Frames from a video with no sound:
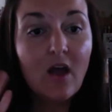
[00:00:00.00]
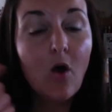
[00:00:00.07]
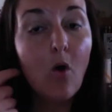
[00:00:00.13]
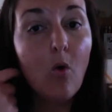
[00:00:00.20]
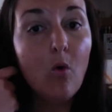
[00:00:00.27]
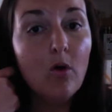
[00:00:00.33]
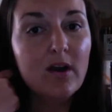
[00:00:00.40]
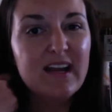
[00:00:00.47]

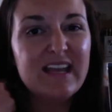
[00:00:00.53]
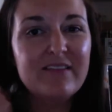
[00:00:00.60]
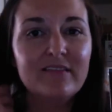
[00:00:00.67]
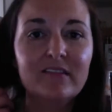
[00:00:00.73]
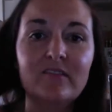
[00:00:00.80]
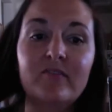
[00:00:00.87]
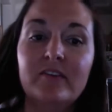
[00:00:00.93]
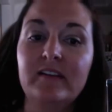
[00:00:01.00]
or
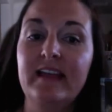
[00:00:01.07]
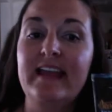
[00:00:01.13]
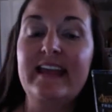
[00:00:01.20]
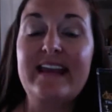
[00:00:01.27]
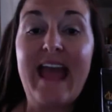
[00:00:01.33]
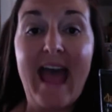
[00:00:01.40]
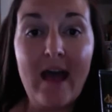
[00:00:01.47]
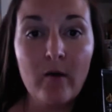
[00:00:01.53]
even for like
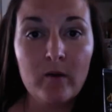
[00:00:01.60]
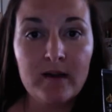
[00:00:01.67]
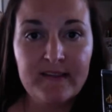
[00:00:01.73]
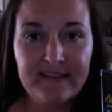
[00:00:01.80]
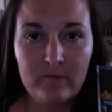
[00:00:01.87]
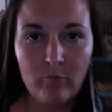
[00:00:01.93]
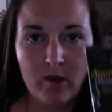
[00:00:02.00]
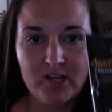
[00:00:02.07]
an hour and
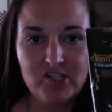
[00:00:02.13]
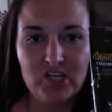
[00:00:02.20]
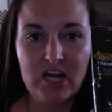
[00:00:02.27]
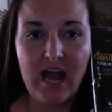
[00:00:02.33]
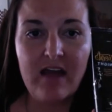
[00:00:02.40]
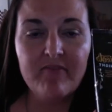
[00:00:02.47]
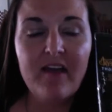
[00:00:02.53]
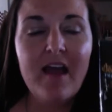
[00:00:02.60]
then wash it
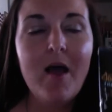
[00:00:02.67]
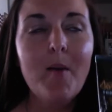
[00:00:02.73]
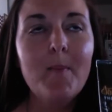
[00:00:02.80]
off.